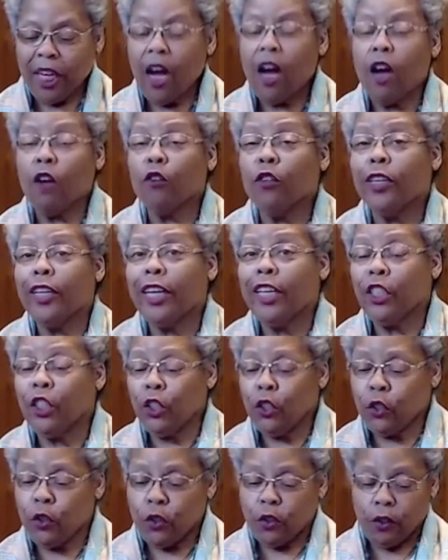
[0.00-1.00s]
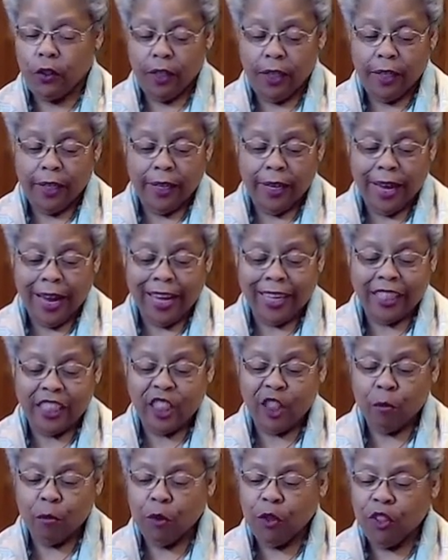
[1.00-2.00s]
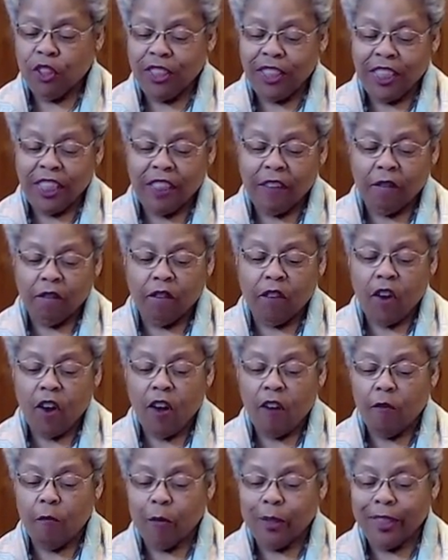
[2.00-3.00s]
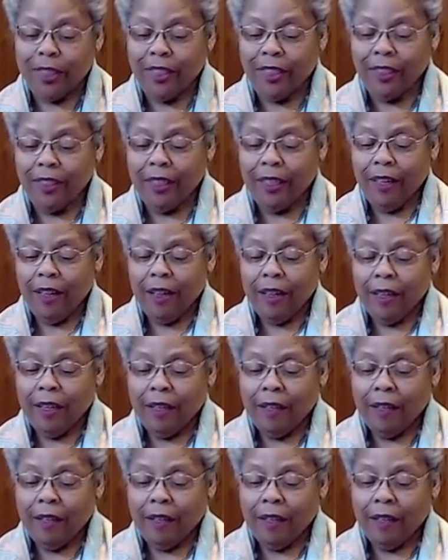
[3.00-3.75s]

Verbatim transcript: up in congregational and community involvement